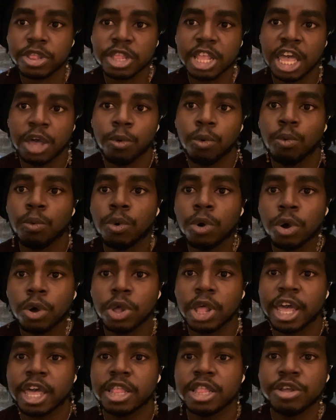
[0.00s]
and they were
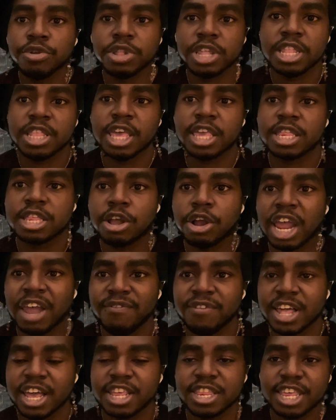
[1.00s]
like literally like start
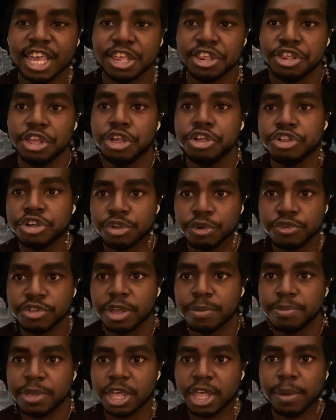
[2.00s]
having a sex dungeon or
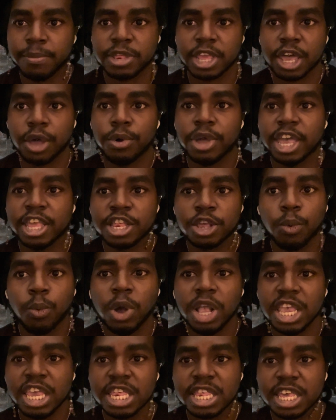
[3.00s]
something. I was like, okay, so
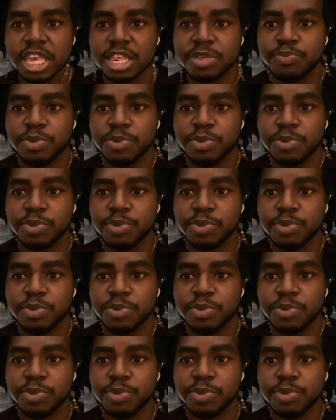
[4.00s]
what is this?